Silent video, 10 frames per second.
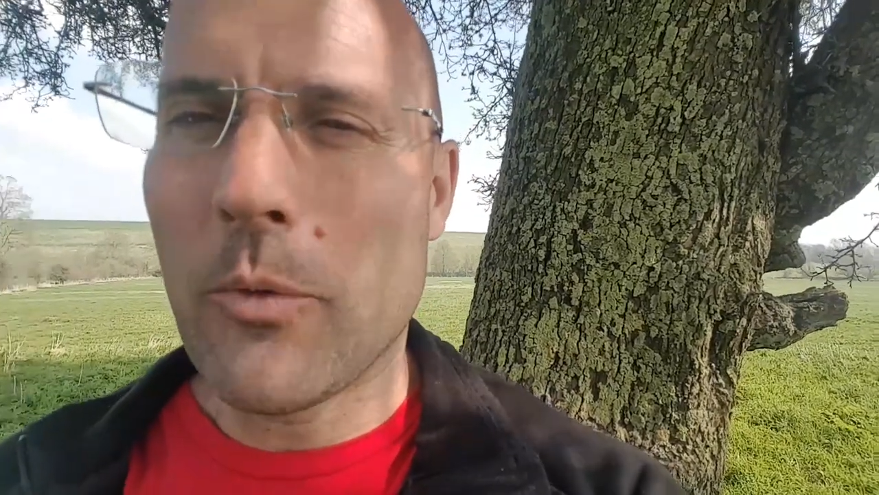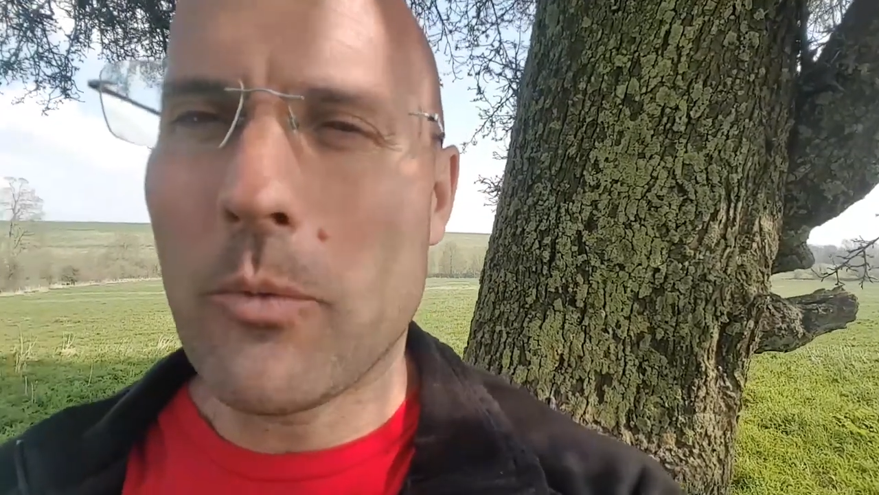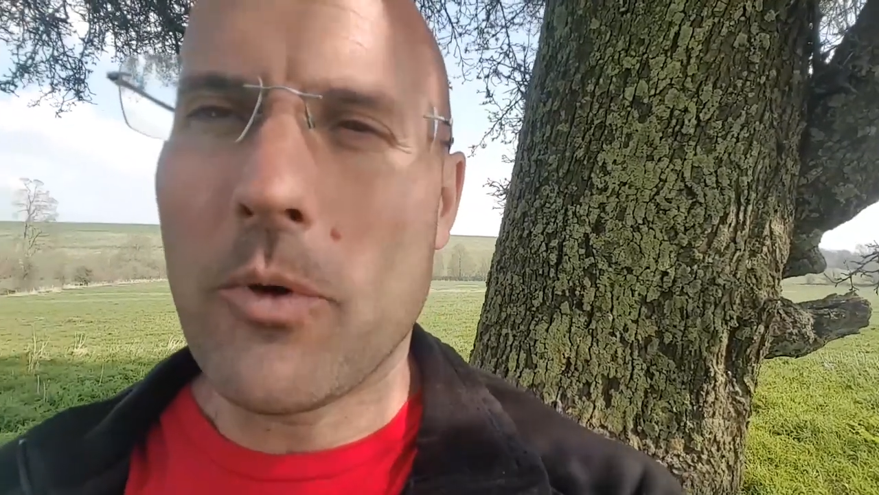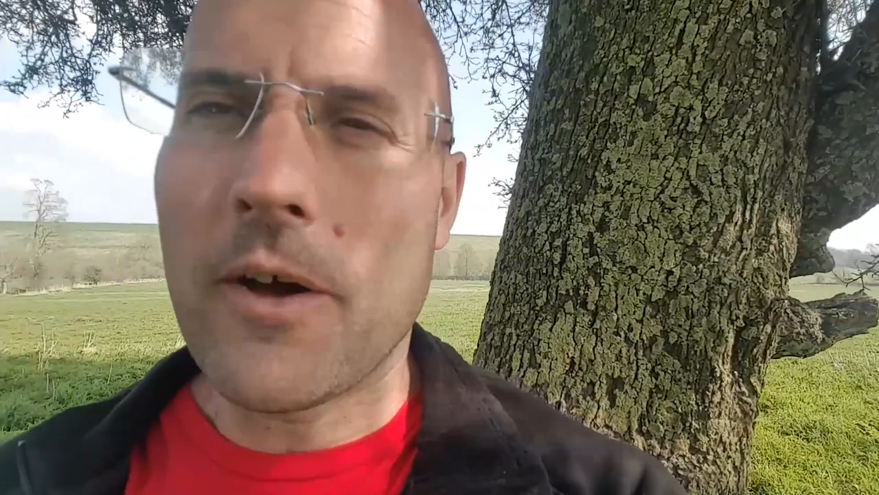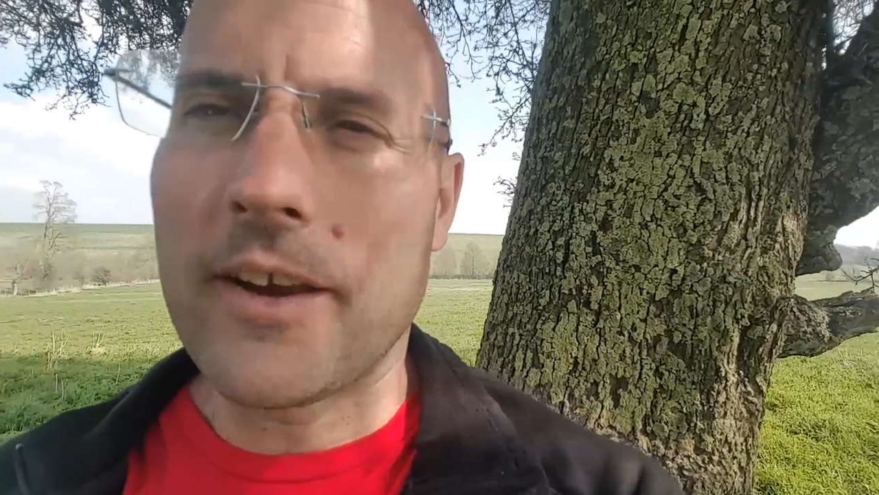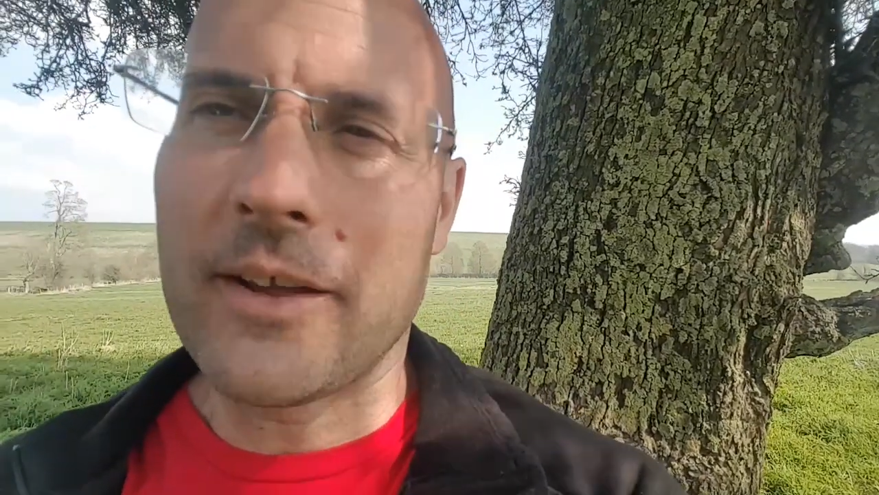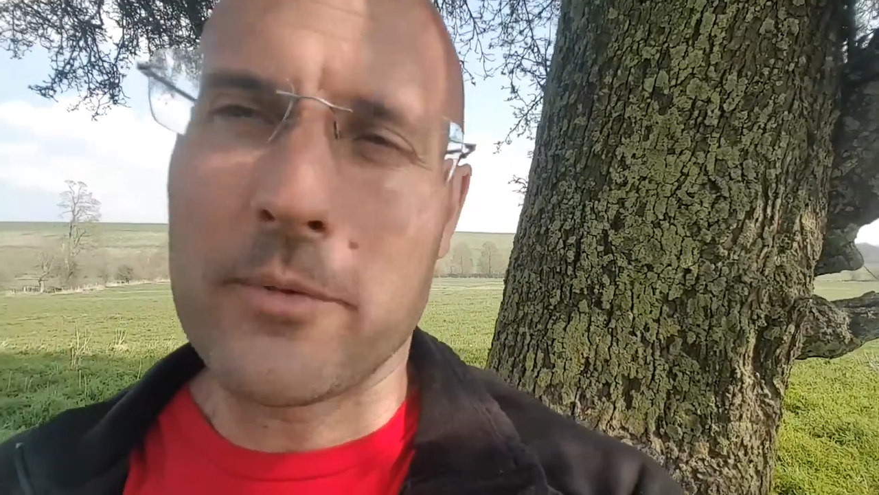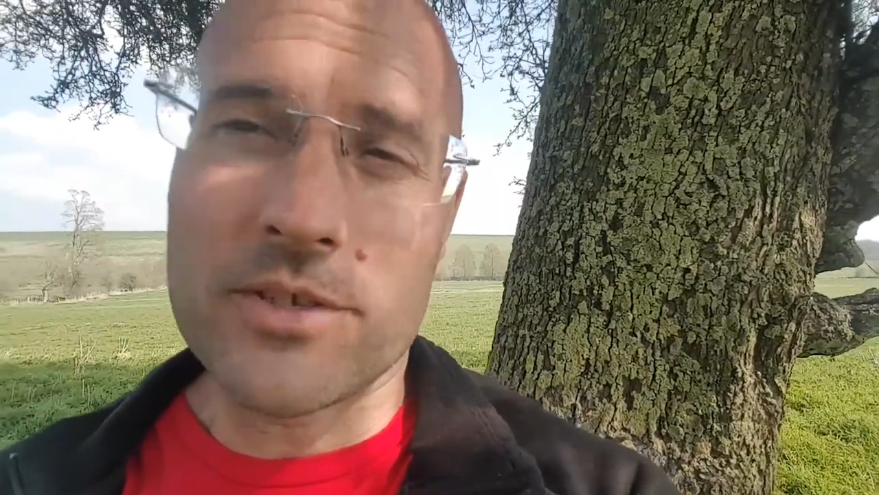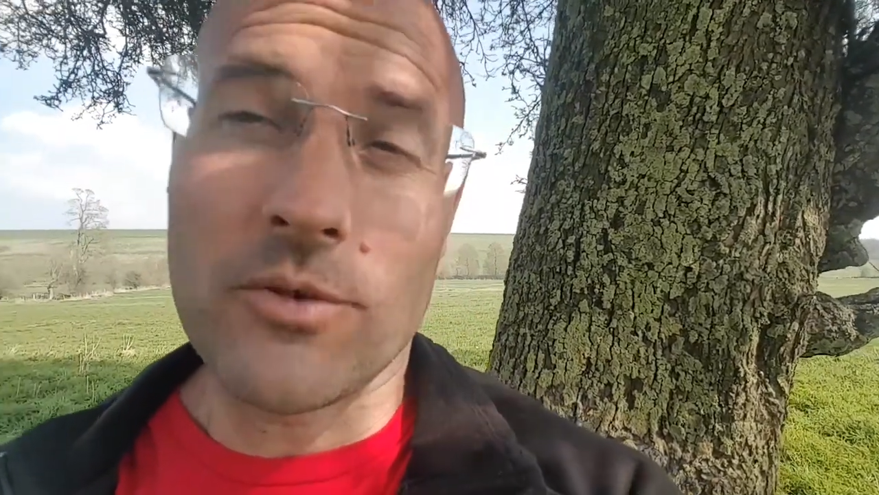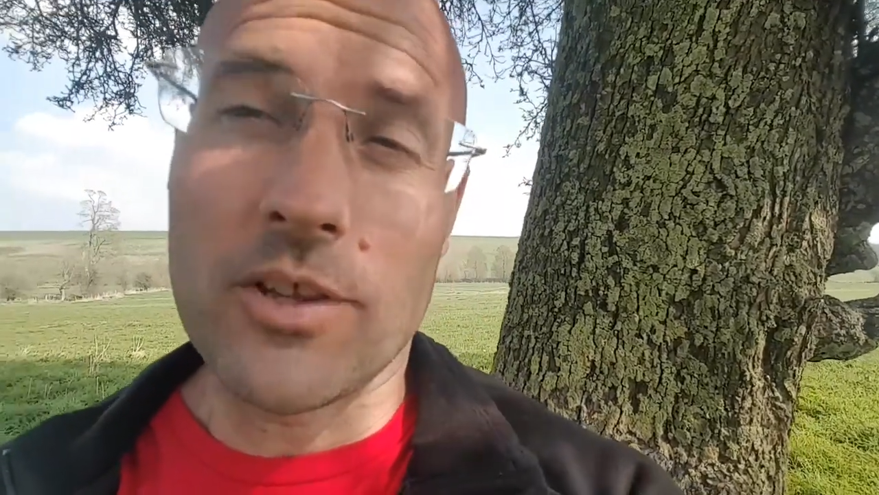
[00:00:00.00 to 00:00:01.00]
what
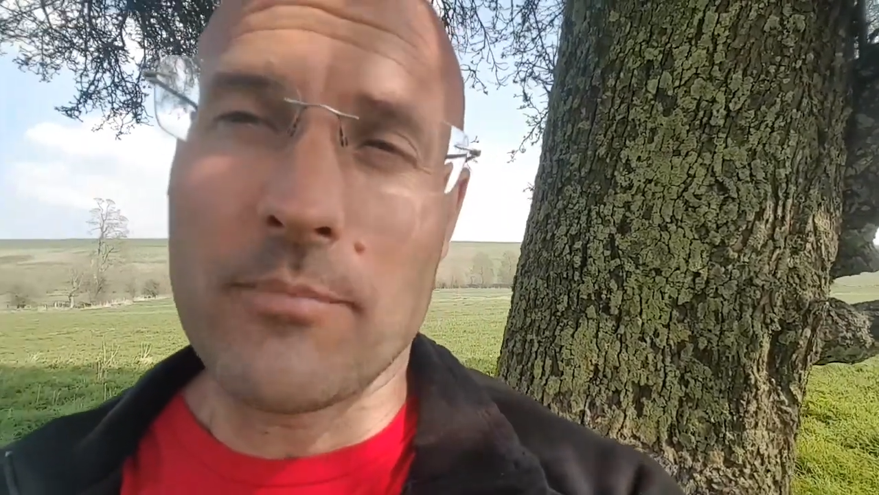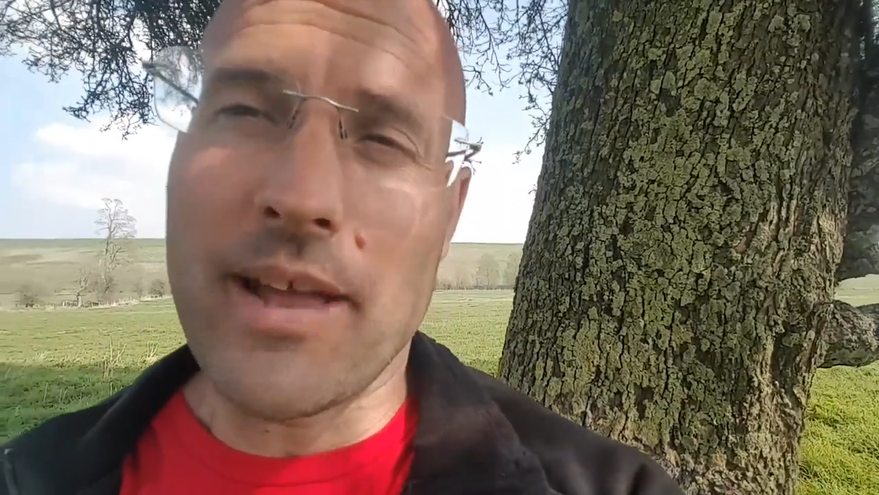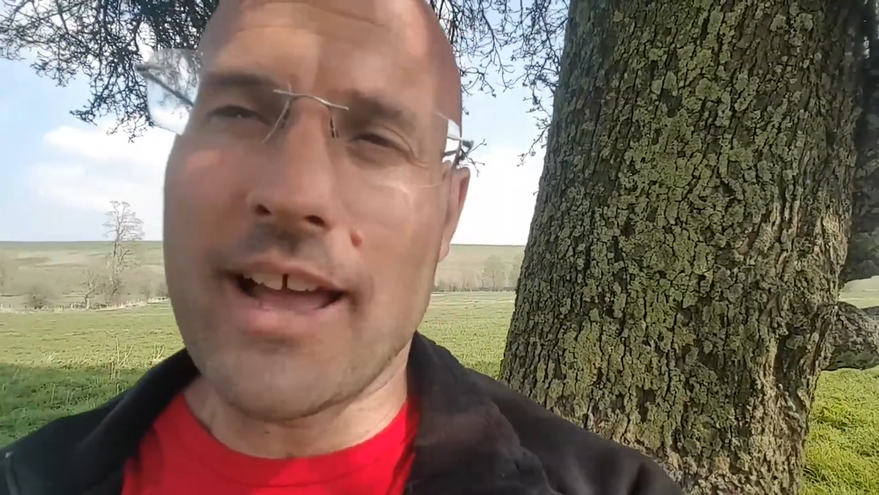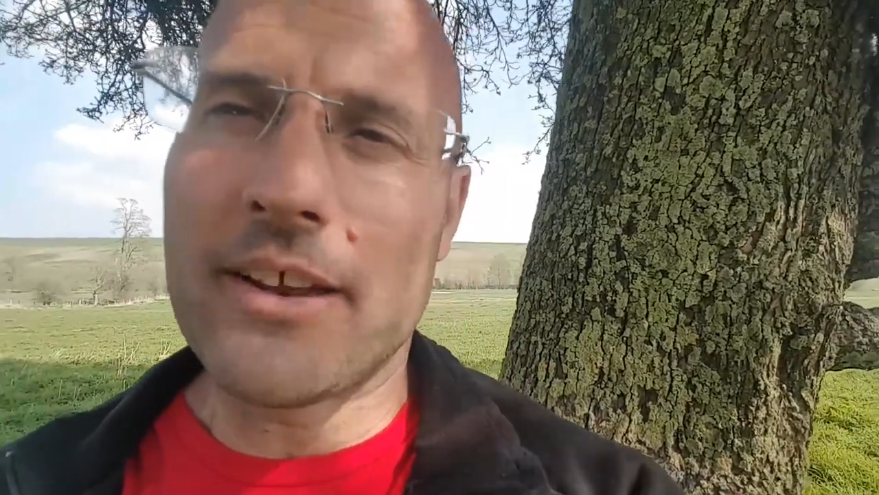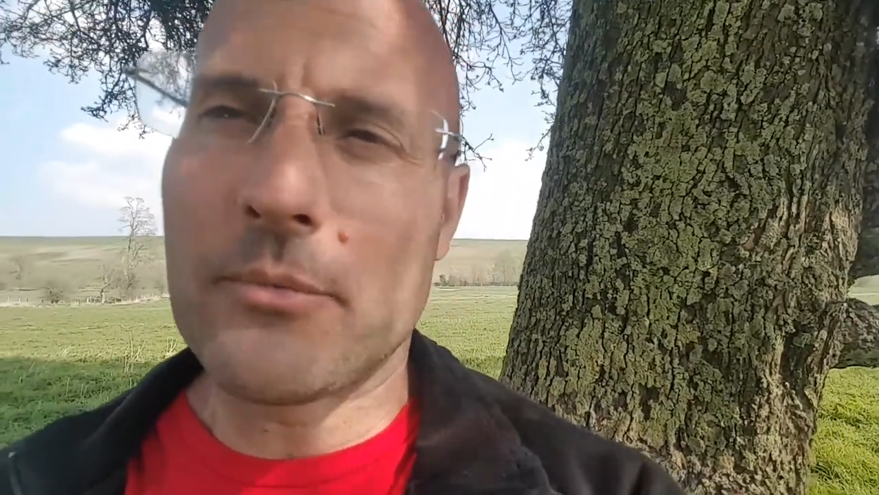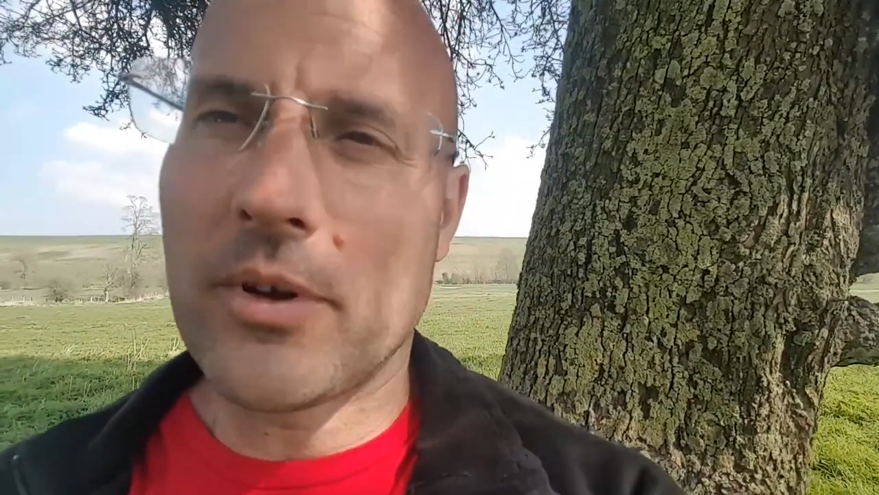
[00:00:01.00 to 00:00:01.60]
it was all about,